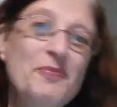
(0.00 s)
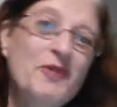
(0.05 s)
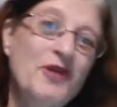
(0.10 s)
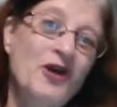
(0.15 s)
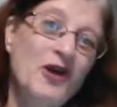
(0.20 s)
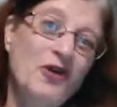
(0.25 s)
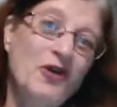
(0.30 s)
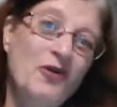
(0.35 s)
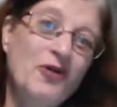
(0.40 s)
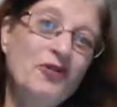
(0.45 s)

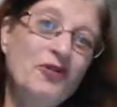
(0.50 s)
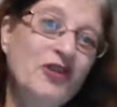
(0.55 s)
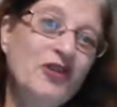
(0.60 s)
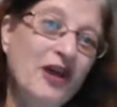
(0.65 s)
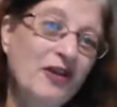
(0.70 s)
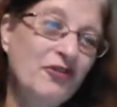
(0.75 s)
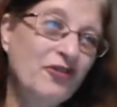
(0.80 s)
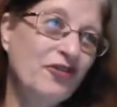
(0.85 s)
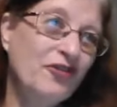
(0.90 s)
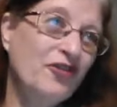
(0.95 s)
across
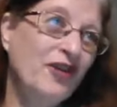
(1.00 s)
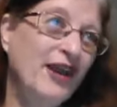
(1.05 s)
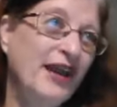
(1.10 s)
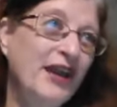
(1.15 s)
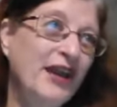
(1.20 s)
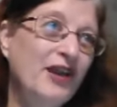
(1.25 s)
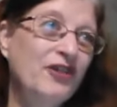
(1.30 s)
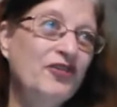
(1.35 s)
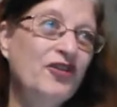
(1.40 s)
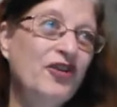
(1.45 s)

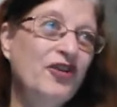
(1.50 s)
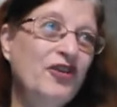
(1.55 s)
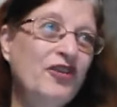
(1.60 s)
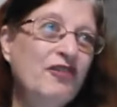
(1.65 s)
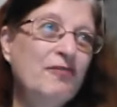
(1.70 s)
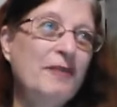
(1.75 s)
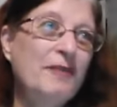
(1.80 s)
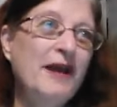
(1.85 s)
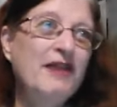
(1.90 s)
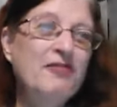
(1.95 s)
country to
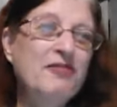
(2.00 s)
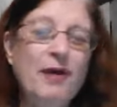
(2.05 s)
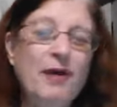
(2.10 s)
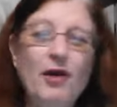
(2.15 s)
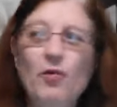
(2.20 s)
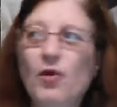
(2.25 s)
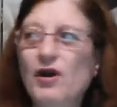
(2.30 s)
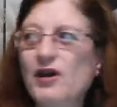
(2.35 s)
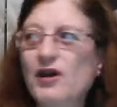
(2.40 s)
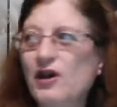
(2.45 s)
this place by
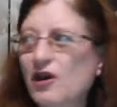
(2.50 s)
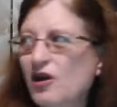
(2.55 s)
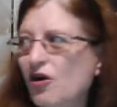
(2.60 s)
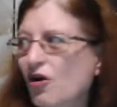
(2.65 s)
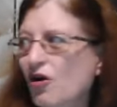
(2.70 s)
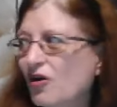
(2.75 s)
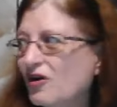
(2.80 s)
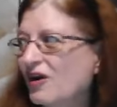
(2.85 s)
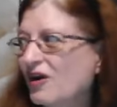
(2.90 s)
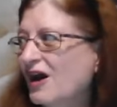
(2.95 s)
1
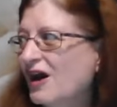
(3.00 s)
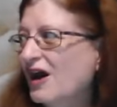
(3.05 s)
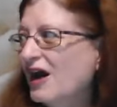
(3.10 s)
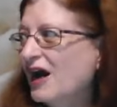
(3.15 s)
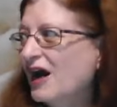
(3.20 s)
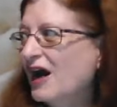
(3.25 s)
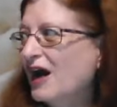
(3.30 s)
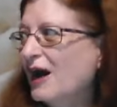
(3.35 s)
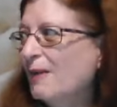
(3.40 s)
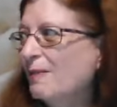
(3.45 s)
o'clock.
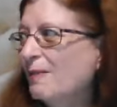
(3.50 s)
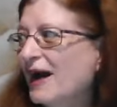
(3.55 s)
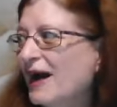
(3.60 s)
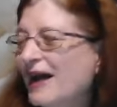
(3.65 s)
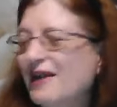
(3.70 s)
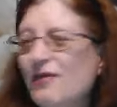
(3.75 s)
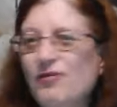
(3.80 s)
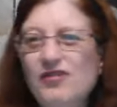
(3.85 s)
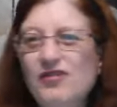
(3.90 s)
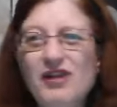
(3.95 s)

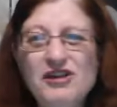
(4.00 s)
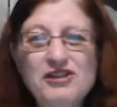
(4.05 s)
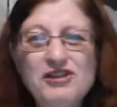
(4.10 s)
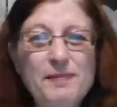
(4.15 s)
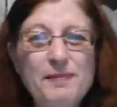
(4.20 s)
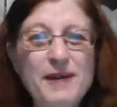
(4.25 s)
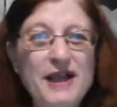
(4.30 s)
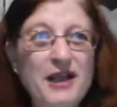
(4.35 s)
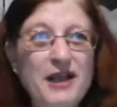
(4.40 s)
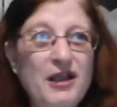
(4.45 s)
And there was such a
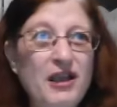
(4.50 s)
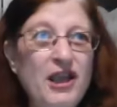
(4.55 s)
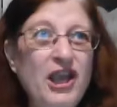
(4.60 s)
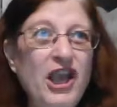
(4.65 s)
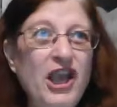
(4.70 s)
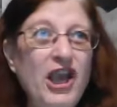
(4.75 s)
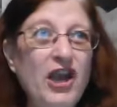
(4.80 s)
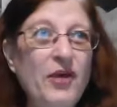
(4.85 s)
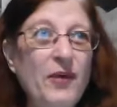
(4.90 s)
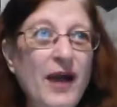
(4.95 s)
big
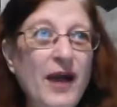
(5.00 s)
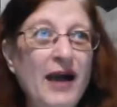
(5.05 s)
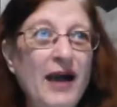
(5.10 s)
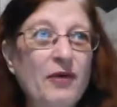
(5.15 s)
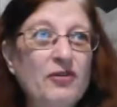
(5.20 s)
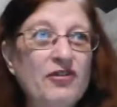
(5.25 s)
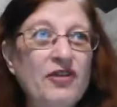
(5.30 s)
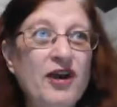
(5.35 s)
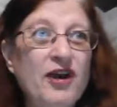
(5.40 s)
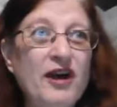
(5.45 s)
queue
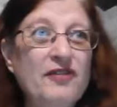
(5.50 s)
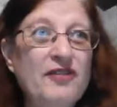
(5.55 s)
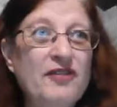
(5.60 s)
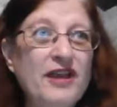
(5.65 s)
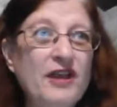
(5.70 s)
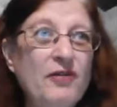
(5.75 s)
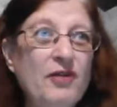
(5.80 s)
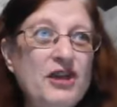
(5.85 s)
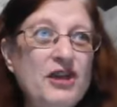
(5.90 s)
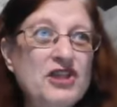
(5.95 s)
outside
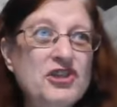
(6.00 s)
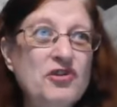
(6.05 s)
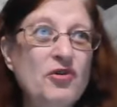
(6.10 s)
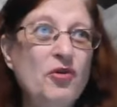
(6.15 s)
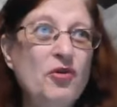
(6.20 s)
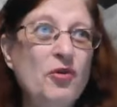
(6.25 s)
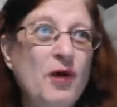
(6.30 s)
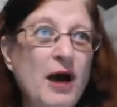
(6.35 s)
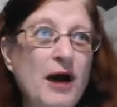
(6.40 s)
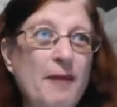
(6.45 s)
the
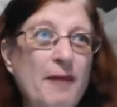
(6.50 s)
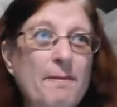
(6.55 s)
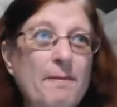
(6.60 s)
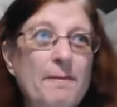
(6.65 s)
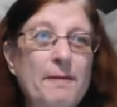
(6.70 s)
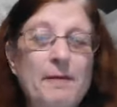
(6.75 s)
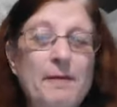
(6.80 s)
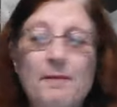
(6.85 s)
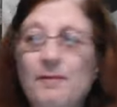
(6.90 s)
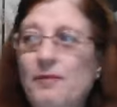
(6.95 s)
original
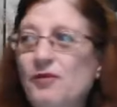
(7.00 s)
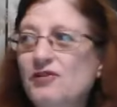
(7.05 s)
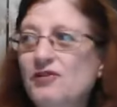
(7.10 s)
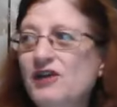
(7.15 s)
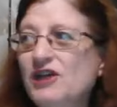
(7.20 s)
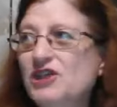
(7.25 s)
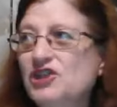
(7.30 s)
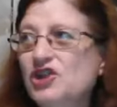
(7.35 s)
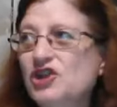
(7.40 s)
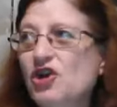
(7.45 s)

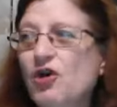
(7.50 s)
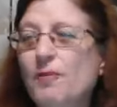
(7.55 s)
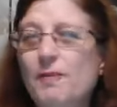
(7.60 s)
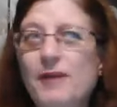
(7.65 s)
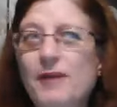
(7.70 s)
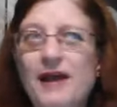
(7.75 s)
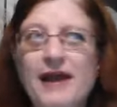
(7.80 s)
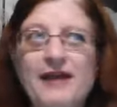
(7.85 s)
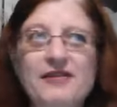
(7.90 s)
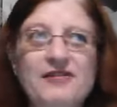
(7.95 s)
pudding shop
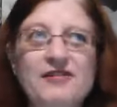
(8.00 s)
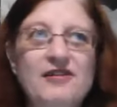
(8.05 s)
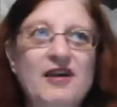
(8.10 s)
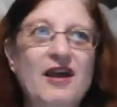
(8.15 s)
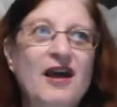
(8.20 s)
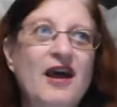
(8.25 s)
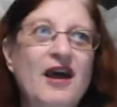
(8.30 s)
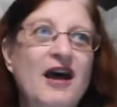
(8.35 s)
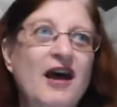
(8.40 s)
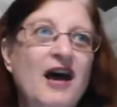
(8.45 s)
place.
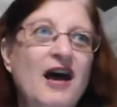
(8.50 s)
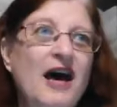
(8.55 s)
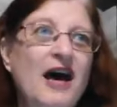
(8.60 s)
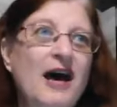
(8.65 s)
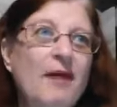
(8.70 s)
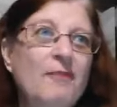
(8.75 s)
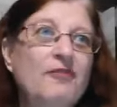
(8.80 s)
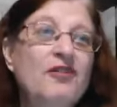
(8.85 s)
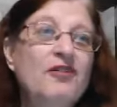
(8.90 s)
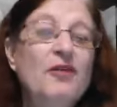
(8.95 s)

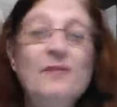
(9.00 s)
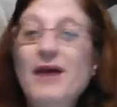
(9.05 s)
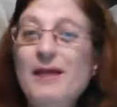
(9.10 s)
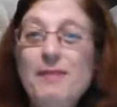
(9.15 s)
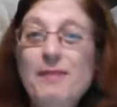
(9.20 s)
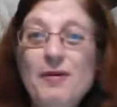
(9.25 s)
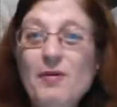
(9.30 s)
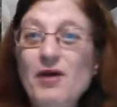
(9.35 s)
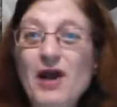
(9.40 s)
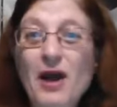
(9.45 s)
So
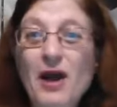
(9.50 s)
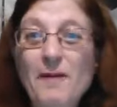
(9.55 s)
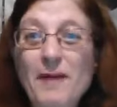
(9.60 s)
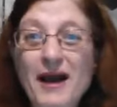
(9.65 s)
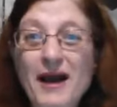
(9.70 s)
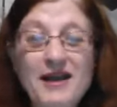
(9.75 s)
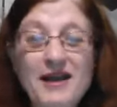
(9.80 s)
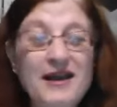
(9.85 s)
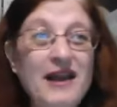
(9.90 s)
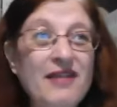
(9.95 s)
maybe we'll go
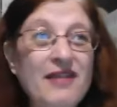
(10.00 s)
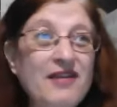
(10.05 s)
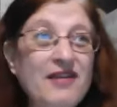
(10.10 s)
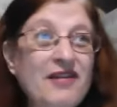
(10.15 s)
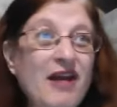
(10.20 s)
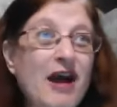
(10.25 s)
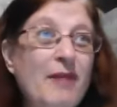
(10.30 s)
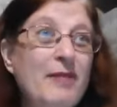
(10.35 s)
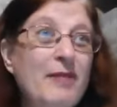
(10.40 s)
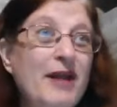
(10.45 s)
back another
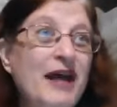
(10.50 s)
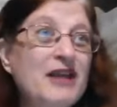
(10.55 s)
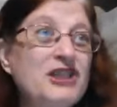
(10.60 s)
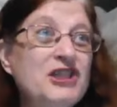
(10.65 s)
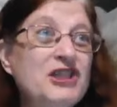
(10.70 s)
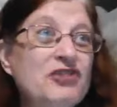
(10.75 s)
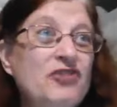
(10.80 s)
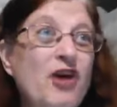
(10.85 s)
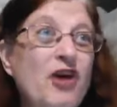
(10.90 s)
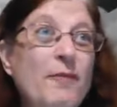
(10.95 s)
time and
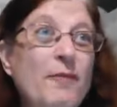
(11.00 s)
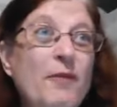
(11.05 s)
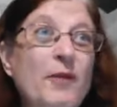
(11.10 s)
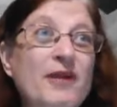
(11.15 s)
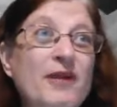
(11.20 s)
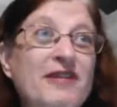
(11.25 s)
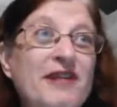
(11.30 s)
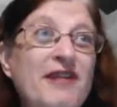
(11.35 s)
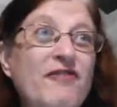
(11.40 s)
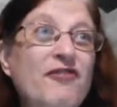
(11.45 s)
actually try it. But
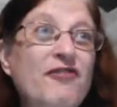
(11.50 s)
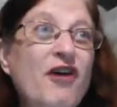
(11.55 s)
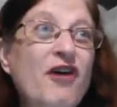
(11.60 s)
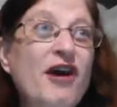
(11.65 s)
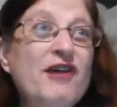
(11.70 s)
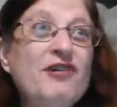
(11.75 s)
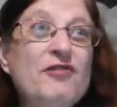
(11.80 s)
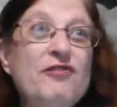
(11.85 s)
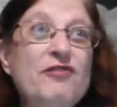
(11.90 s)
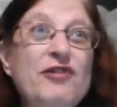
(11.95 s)
we did
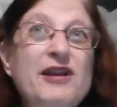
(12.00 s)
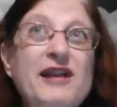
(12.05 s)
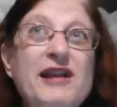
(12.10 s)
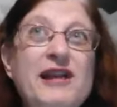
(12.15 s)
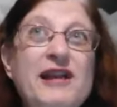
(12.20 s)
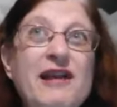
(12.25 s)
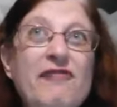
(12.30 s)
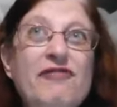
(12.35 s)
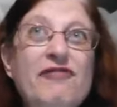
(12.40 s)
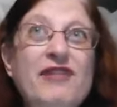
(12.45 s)
find a really
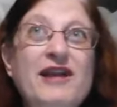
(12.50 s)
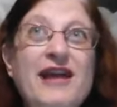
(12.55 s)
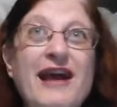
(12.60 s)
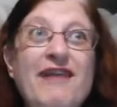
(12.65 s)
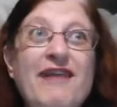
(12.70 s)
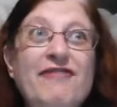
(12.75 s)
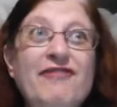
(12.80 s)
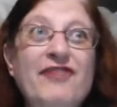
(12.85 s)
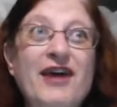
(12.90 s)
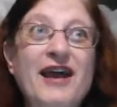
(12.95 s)
lovely
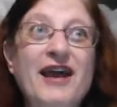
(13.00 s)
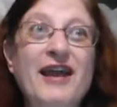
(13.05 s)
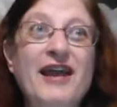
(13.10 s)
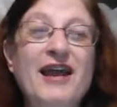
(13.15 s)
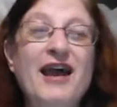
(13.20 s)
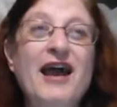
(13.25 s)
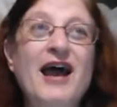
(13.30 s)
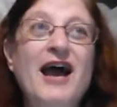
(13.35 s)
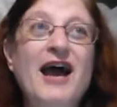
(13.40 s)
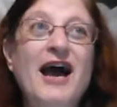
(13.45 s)

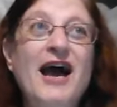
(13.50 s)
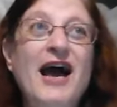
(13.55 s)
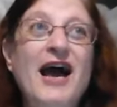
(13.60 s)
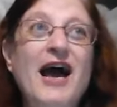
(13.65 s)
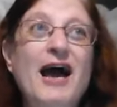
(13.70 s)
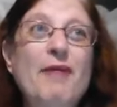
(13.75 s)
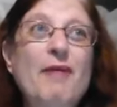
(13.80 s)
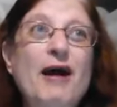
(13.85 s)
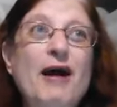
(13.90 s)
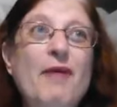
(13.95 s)
cafe,
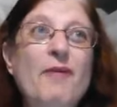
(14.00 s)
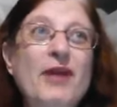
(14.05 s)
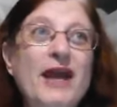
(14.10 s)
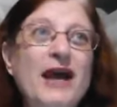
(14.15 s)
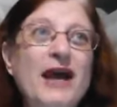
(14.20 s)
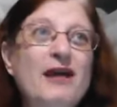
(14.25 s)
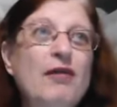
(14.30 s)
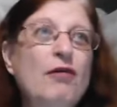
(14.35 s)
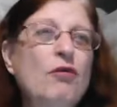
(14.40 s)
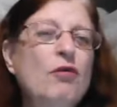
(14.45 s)
and we
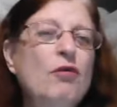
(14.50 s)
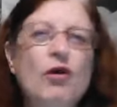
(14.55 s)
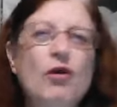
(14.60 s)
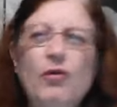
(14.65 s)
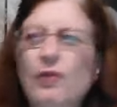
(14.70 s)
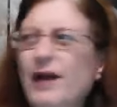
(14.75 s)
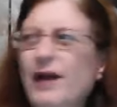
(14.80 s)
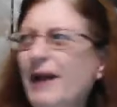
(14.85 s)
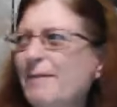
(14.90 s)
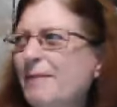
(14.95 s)
had, oh
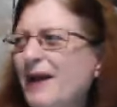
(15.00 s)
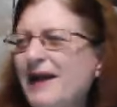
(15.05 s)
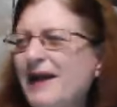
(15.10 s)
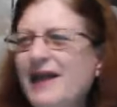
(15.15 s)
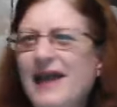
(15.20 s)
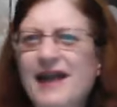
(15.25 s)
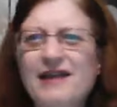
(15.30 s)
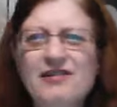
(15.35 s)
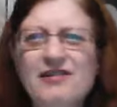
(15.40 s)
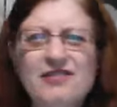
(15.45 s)
god, we had
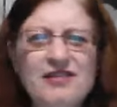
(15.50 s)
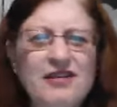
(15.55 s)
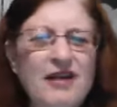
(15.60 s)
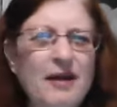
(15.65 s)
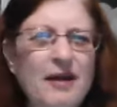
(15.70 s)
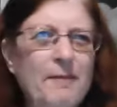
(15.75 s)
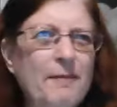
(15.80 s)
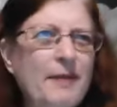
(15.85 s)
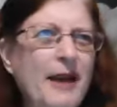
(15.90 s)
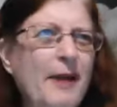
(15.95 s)
pancakes
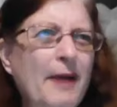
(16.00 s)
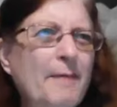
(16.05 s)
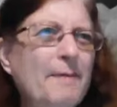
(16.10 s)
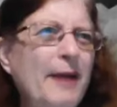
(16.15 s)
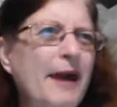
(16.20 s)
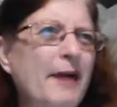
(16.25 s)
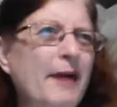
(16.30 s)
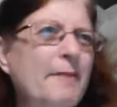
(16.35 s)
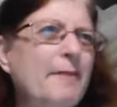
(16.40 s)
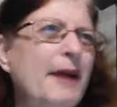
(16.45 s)
and bacon
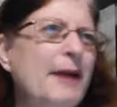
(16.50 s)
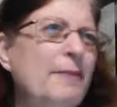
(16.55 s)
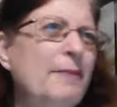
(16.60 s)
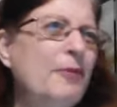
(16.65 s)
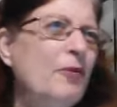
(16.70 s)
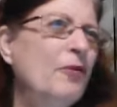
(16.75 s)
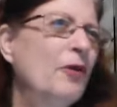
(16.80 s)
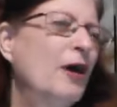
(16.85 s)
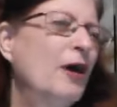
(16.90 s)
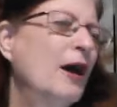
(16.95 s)
and maple